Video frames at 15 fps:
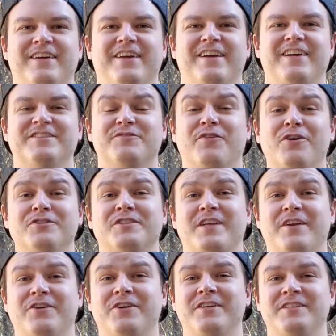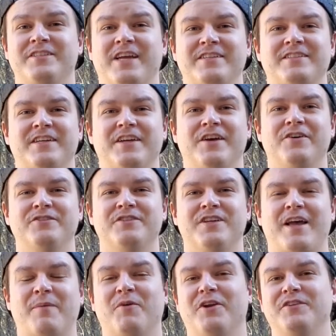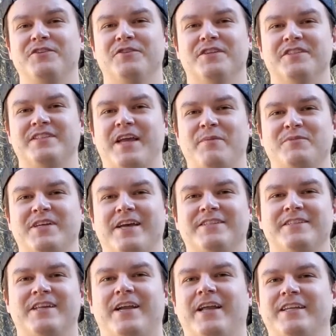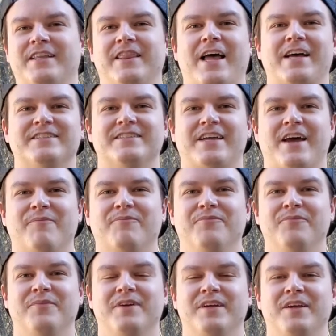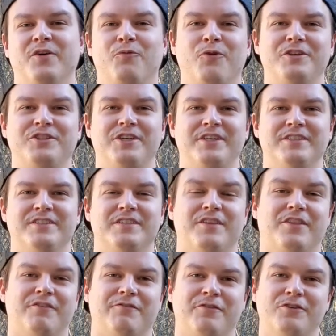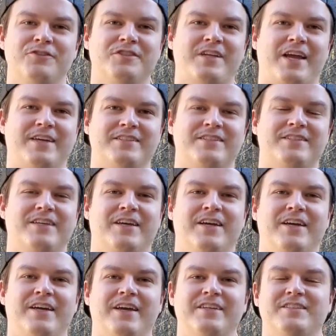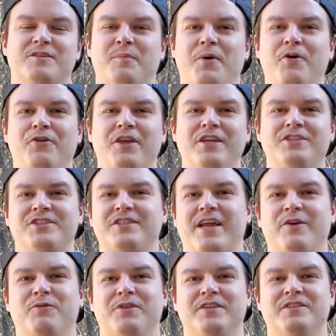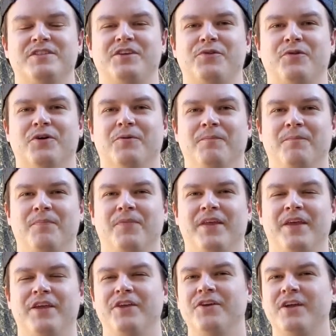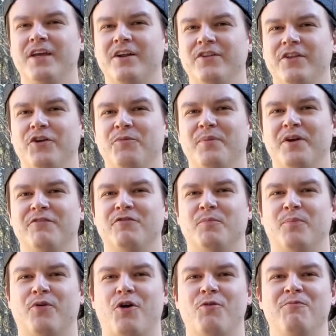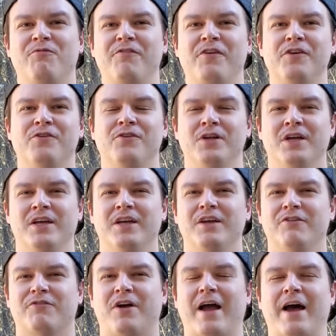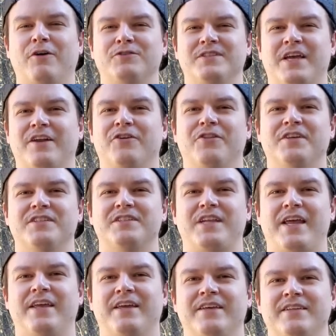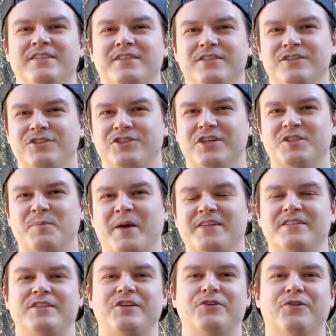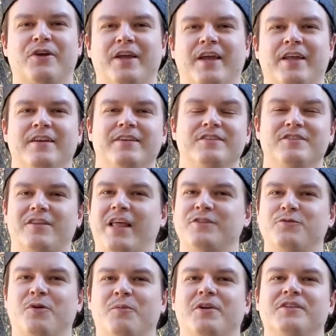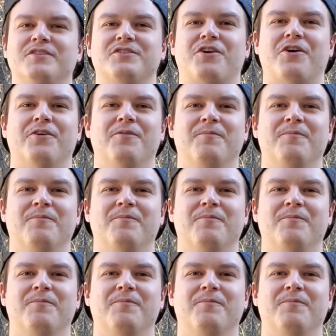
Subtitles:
As far as tenderness testing goes, I'm going to do the same test that I did last time, which is the first test is to poke each steak with a skewer. You can get a little bit of a probe feel for how tender the steak is just by skewering it. So that's where I'm going to start.